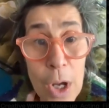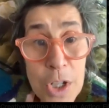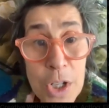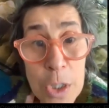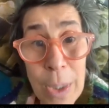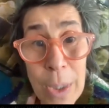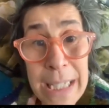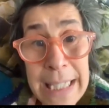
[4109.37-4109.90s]

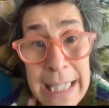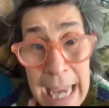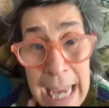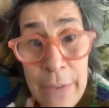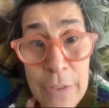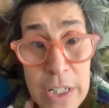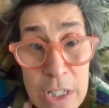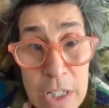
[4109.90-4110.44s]
So I
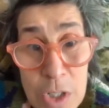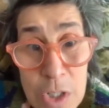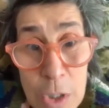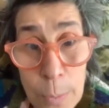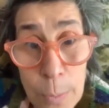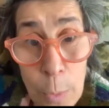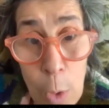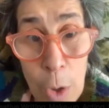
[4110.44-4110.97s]
gave it to
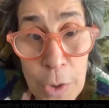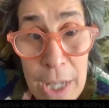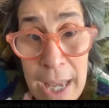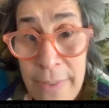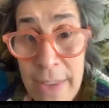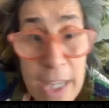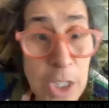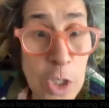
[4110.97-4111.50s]
someone
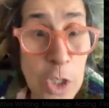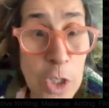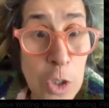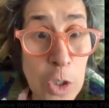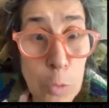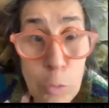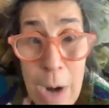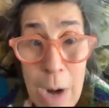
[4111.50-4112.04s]
and they just
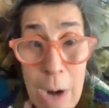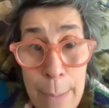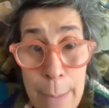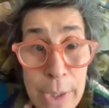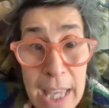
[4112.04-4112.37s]
ran with it